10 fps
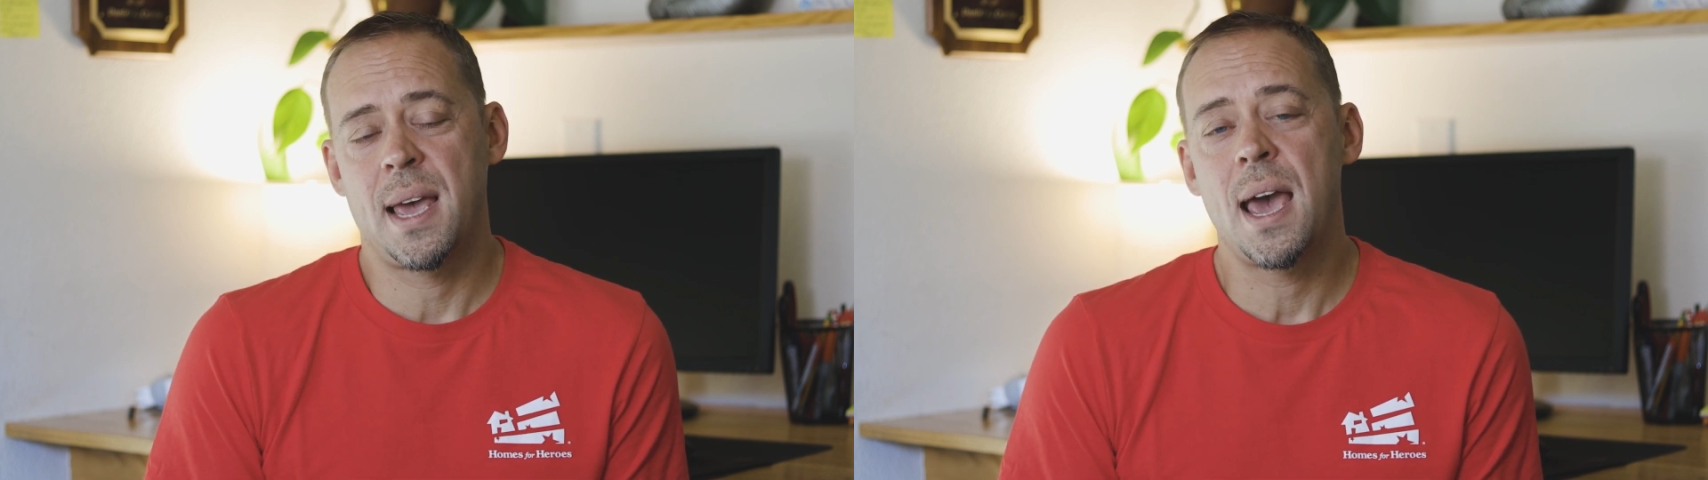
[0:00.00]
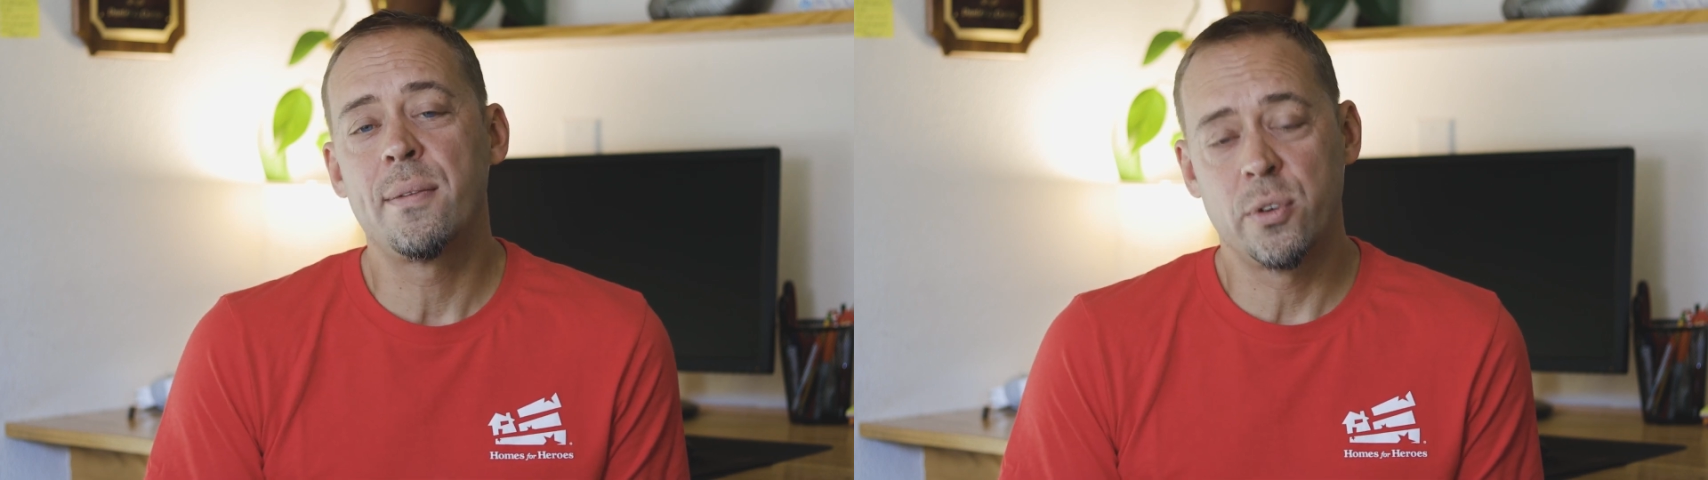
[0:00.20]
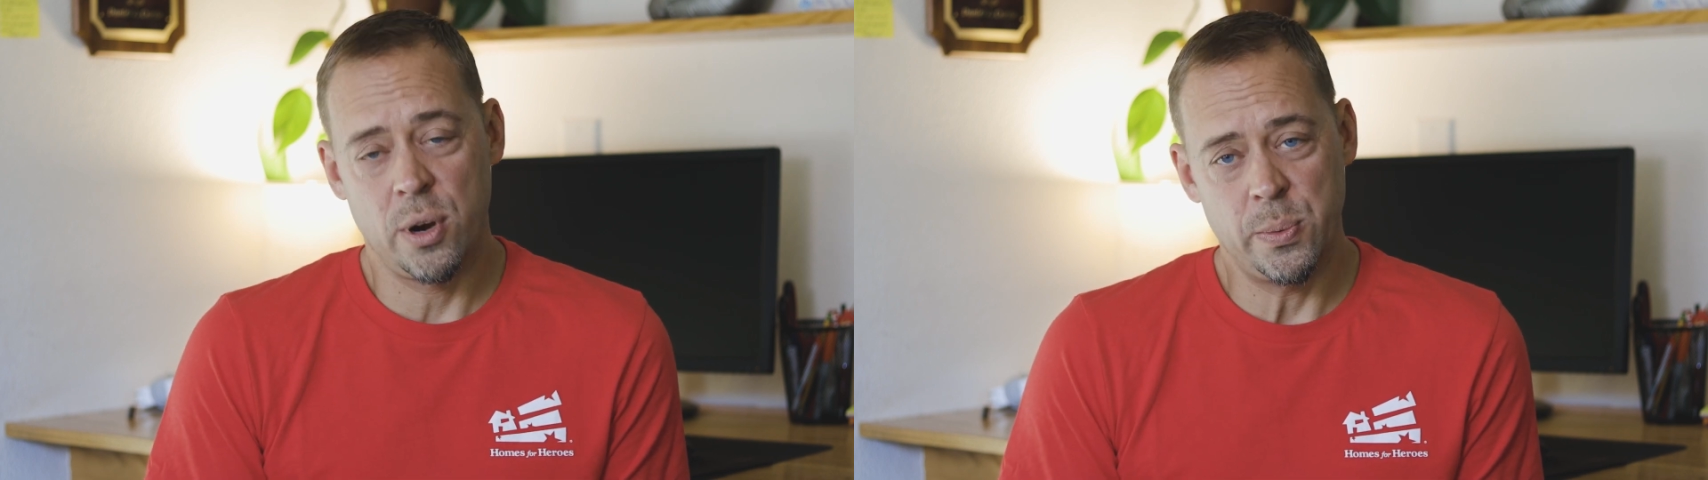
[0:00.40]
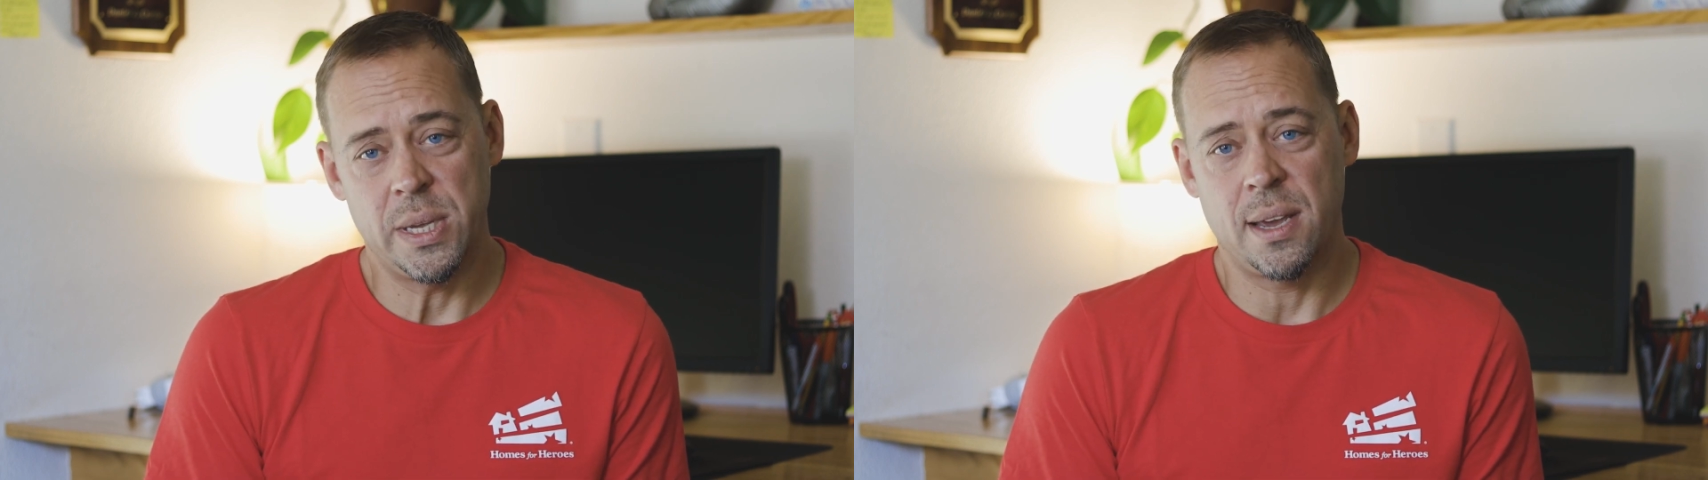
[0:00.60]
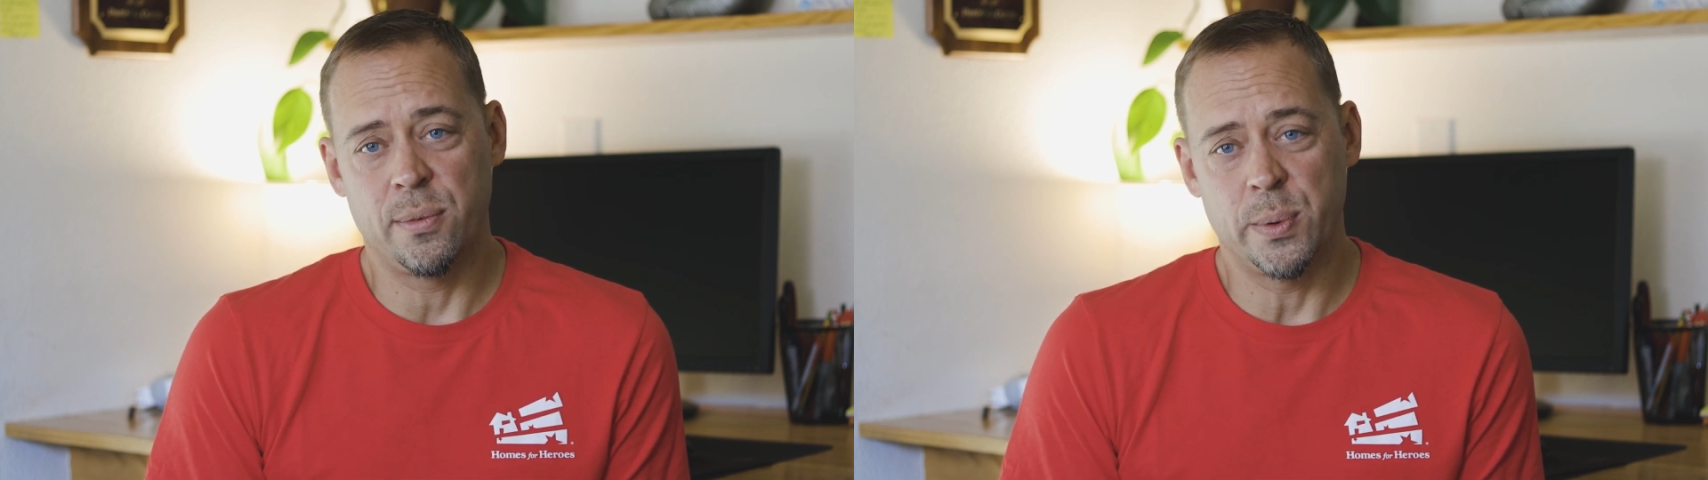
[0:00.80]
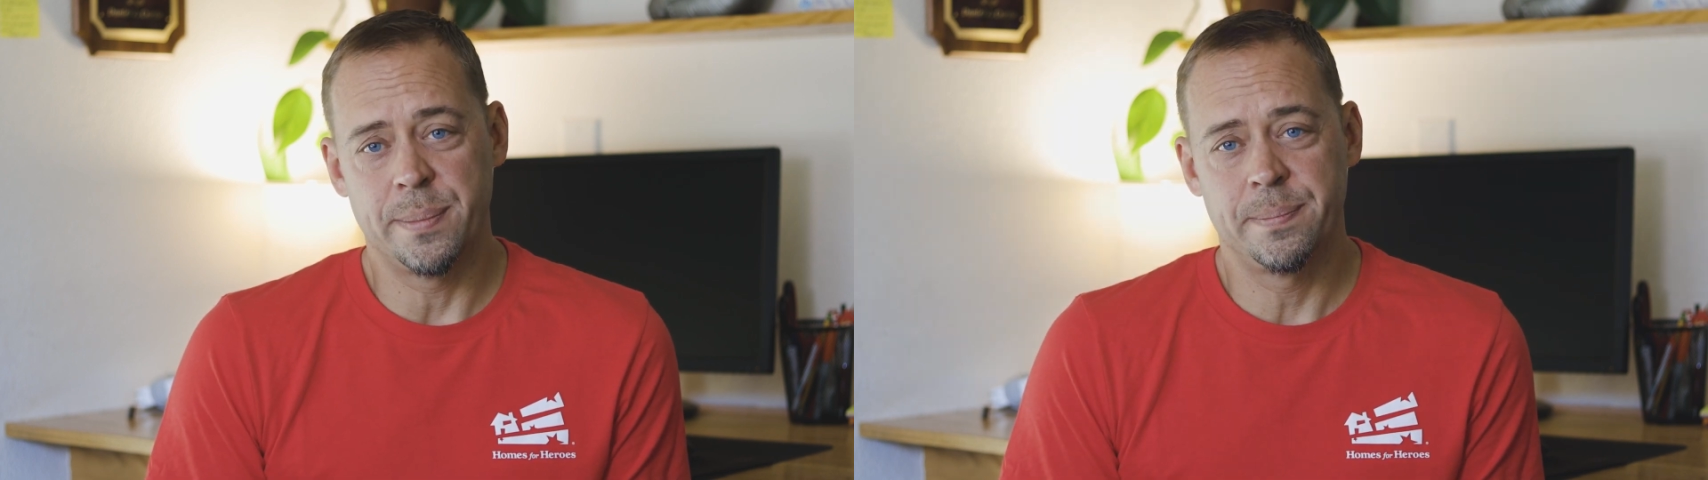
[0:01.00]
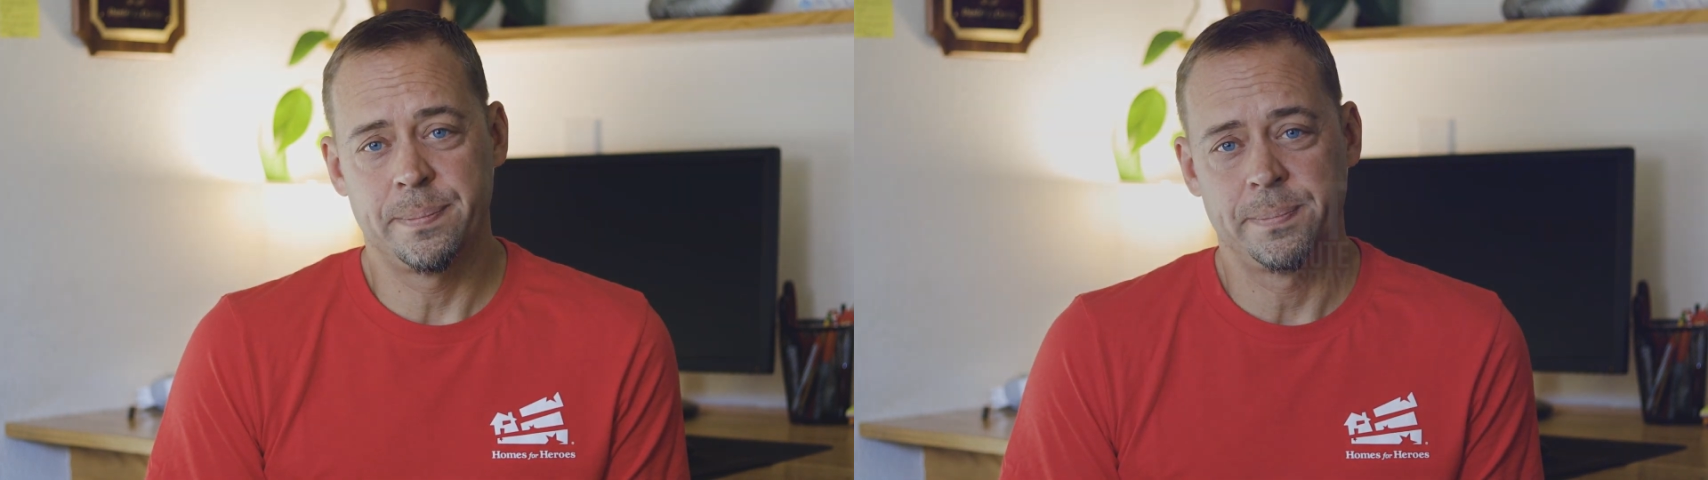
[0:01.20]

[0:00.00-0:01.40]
Have a great week, everyone.